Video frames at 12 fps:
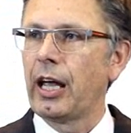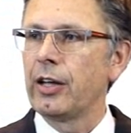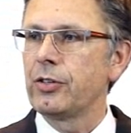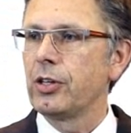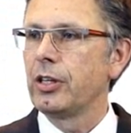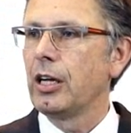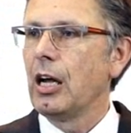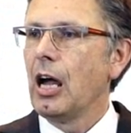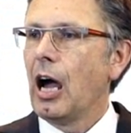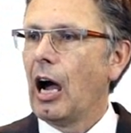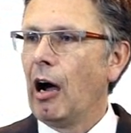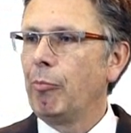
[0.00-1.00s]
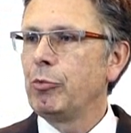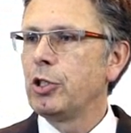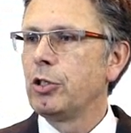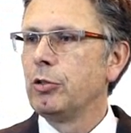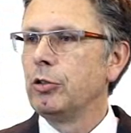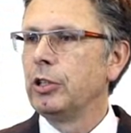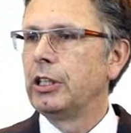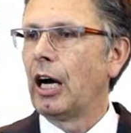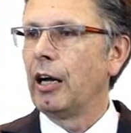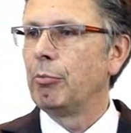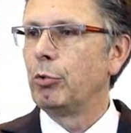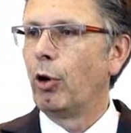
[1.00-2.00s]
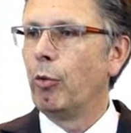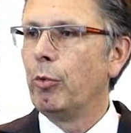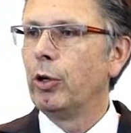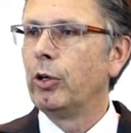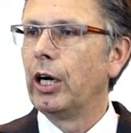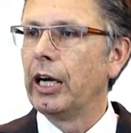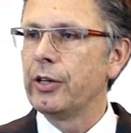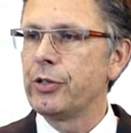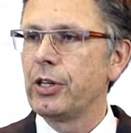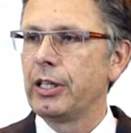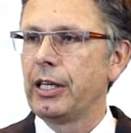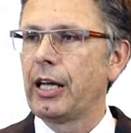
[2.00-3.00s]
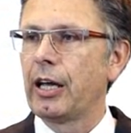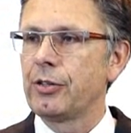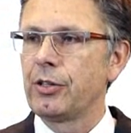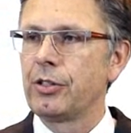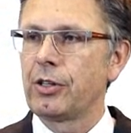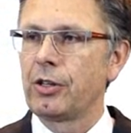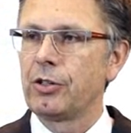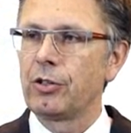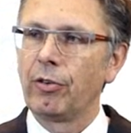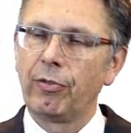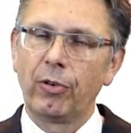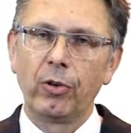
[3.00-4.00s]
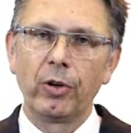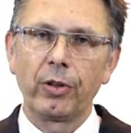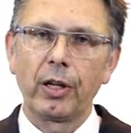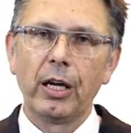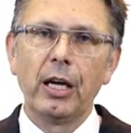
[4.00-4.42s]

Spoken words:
acid up to dibromoacetic acids and so forth.